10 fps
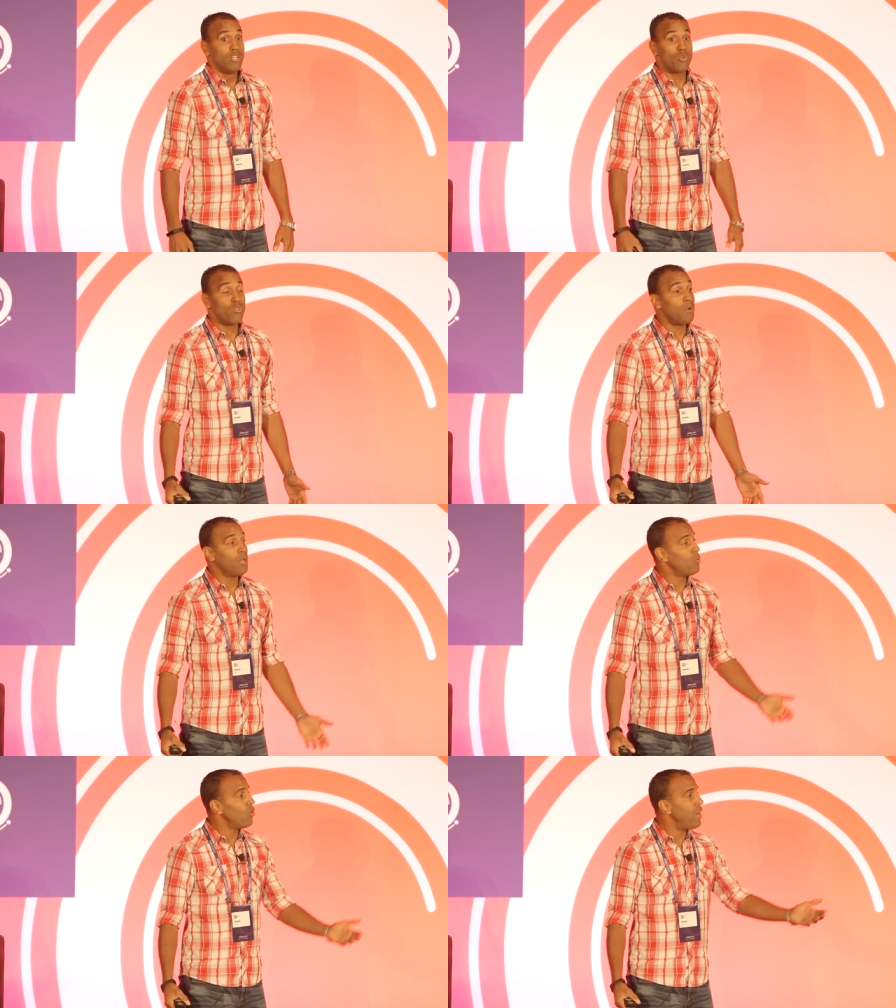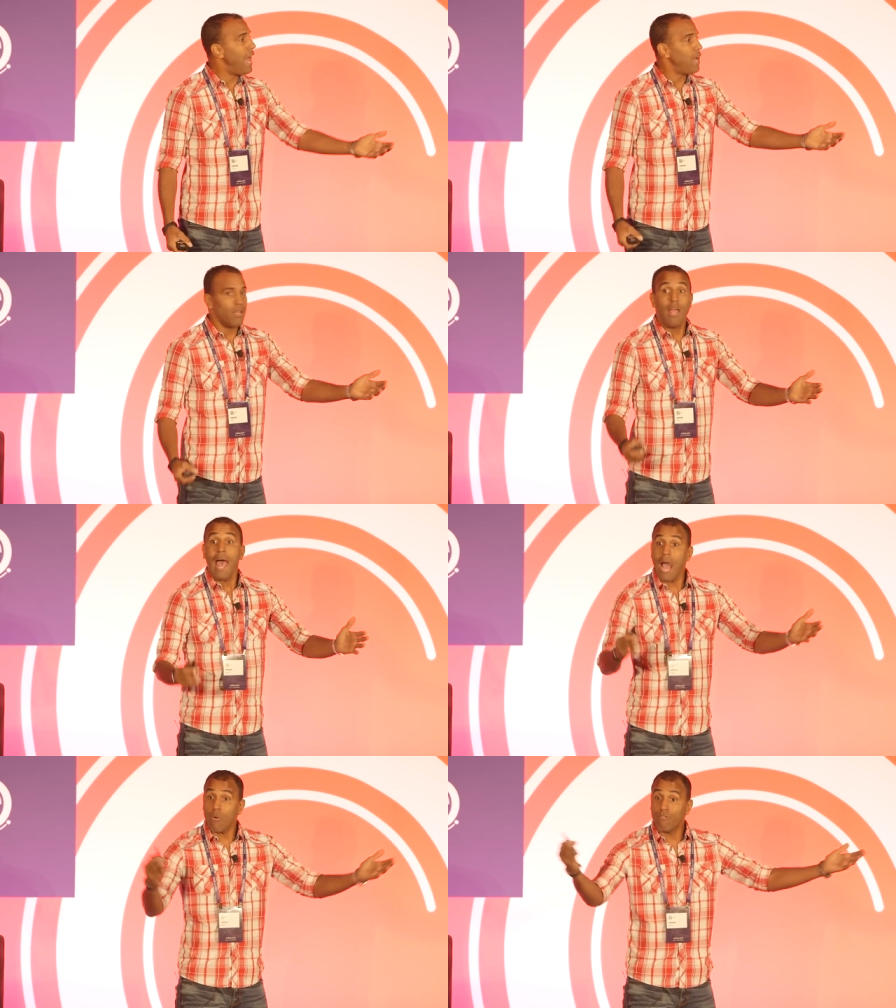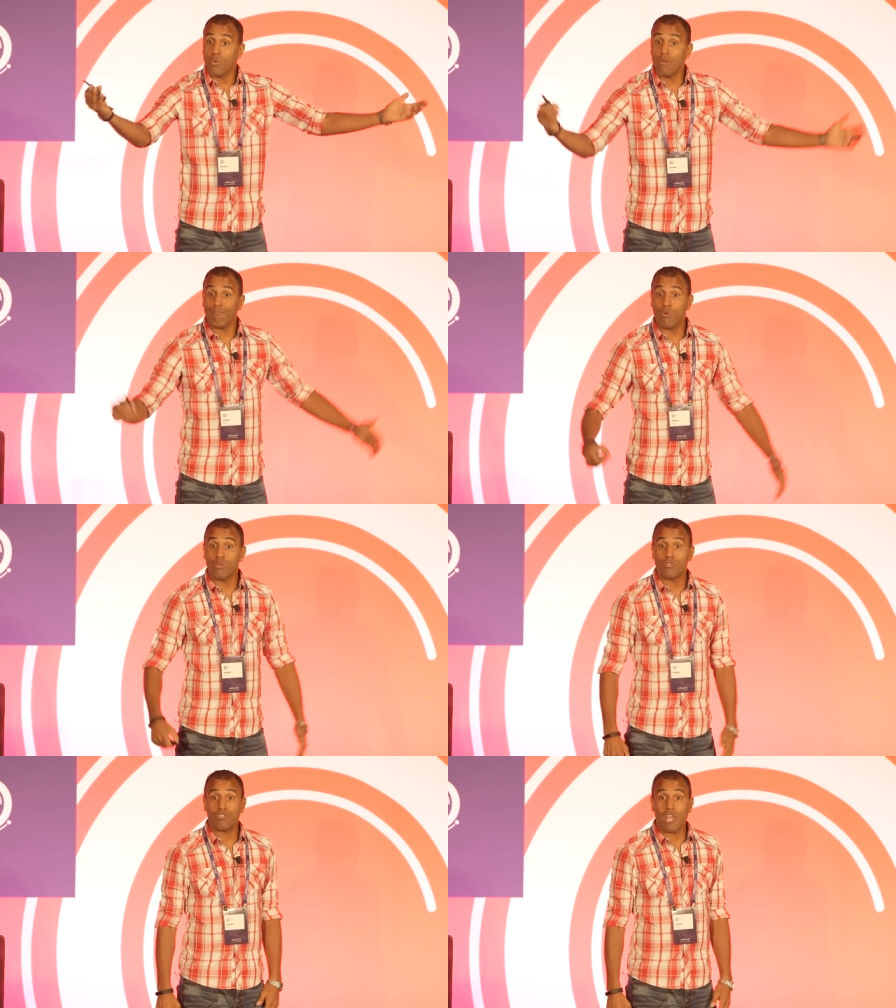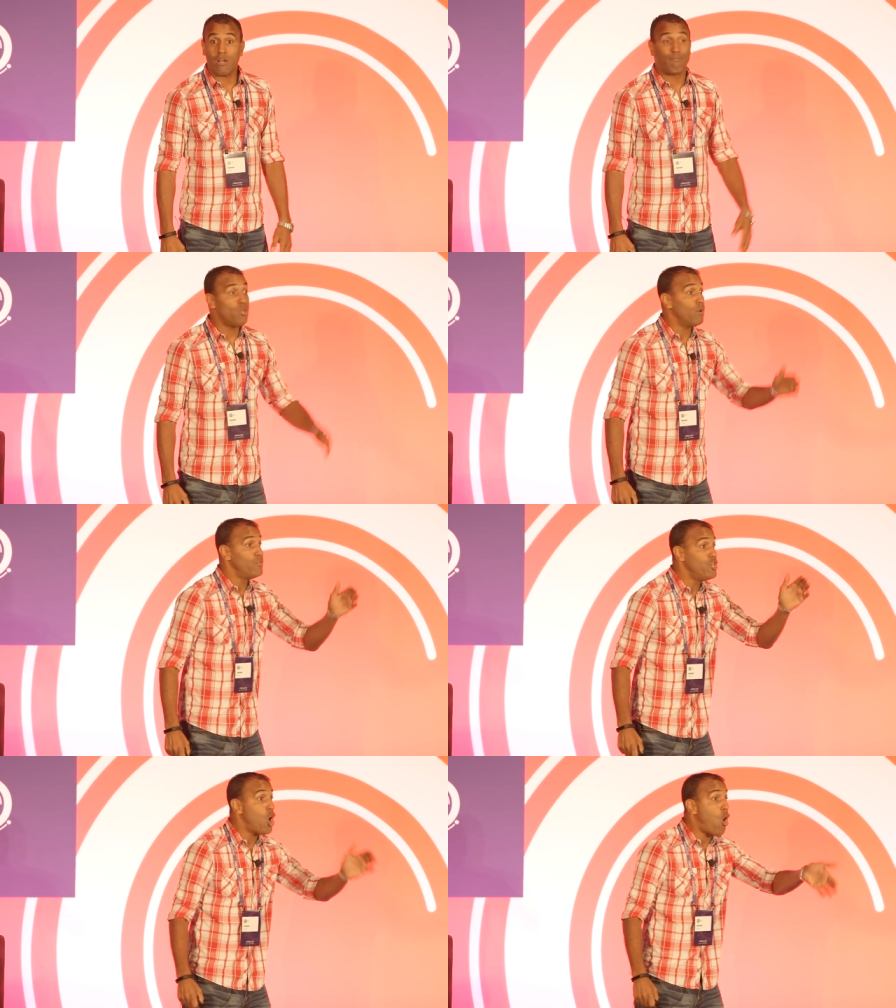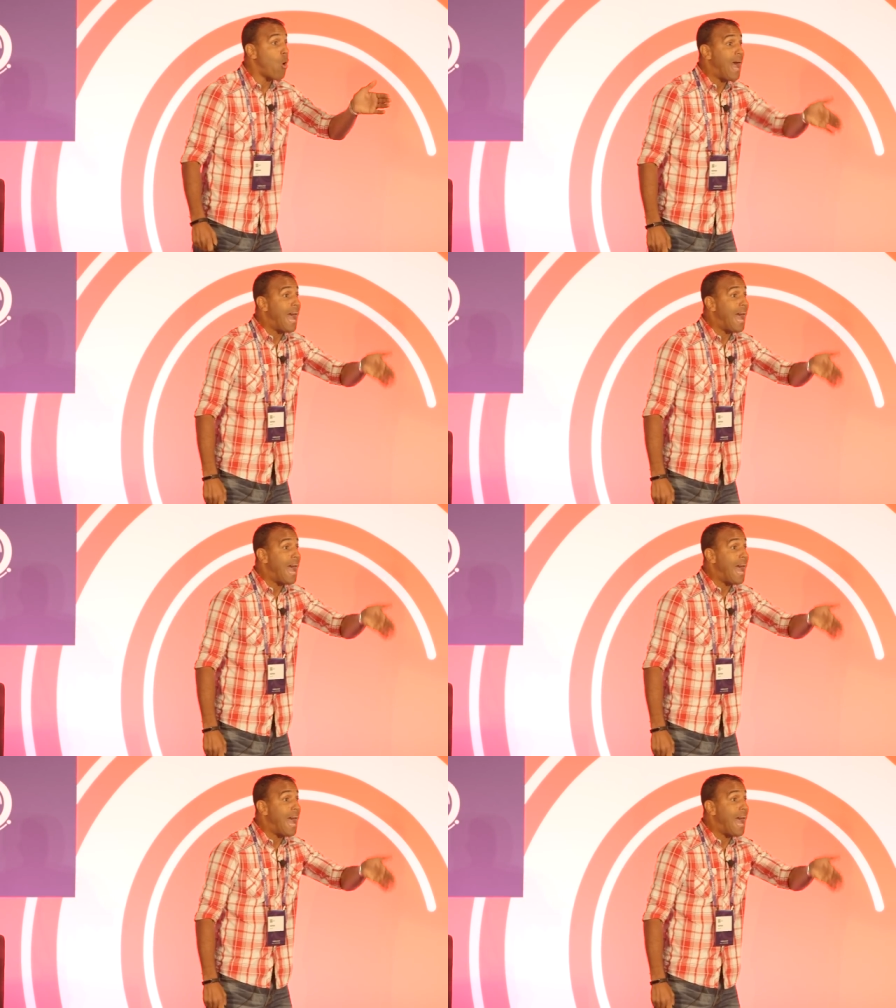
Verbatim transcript: So then I'm like, well, then how, how have you influenced the sale? If you have no